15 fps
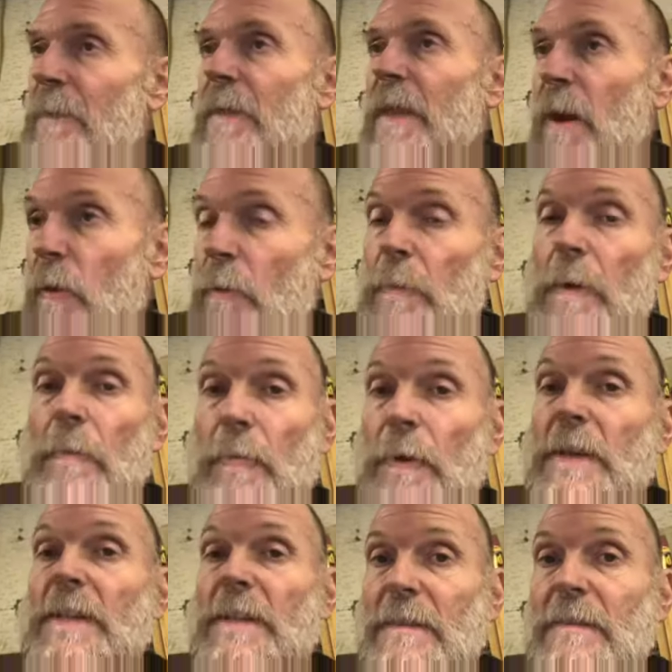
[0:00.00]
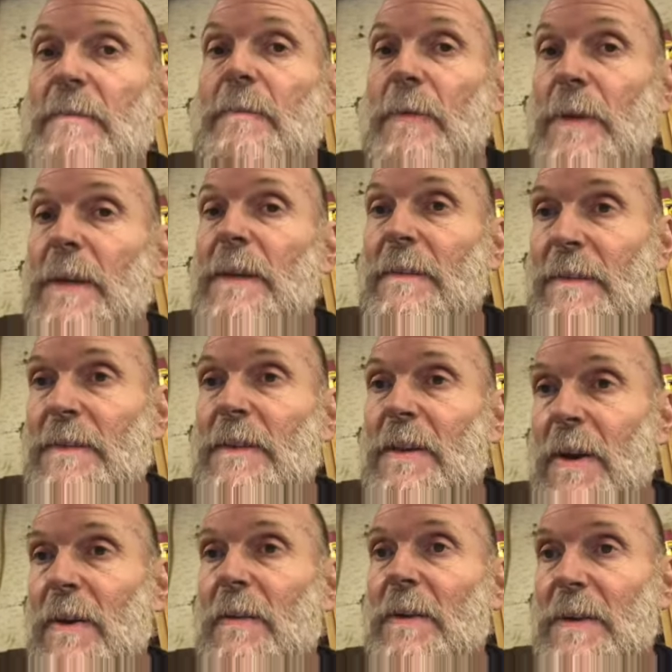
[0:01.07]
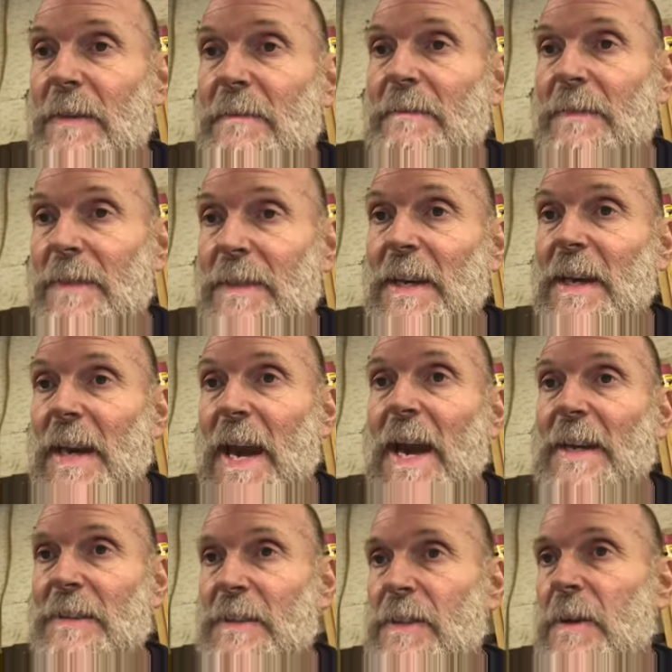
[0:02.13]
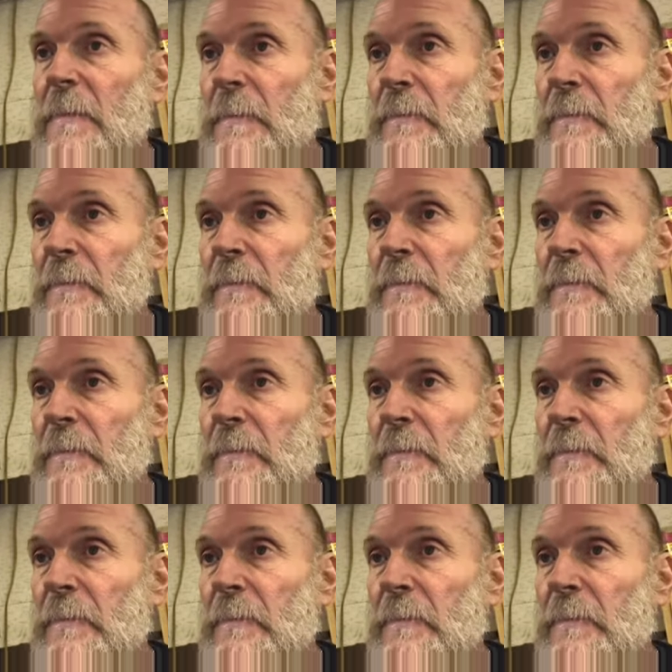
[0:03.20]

that would be pretty, you know, kick ass.